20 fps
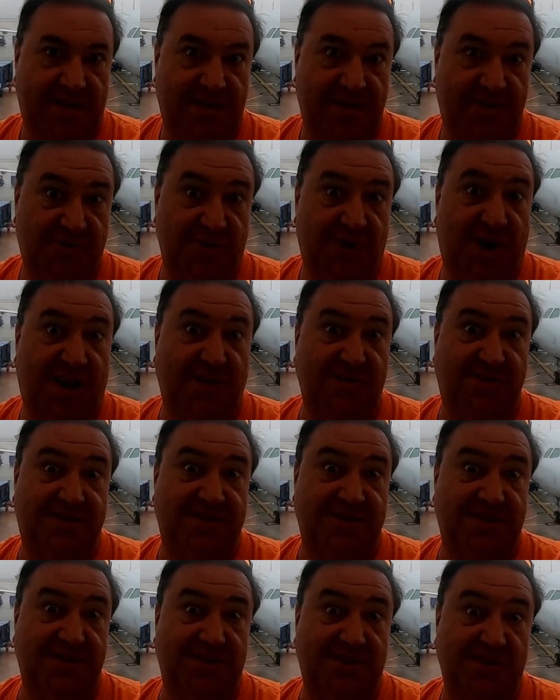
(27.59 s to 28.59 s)
So I'll
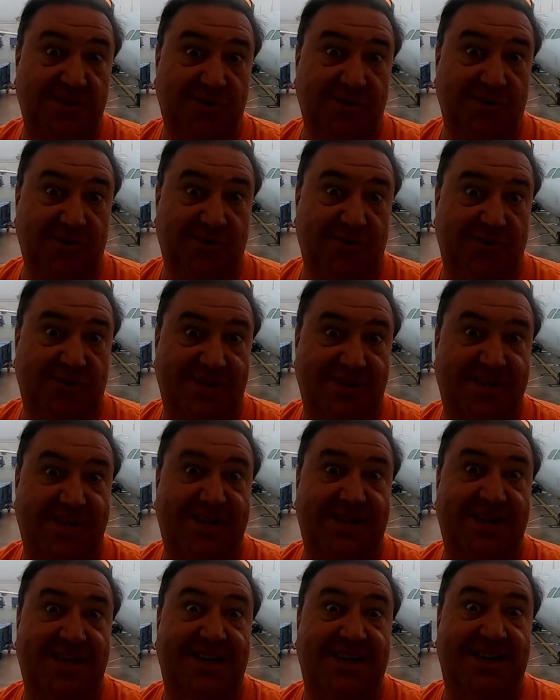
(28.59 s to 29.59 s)
see you
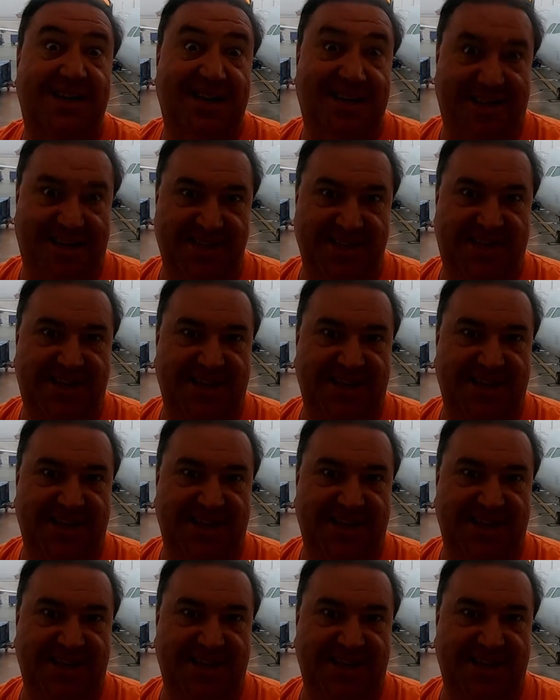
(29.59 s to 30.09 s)
in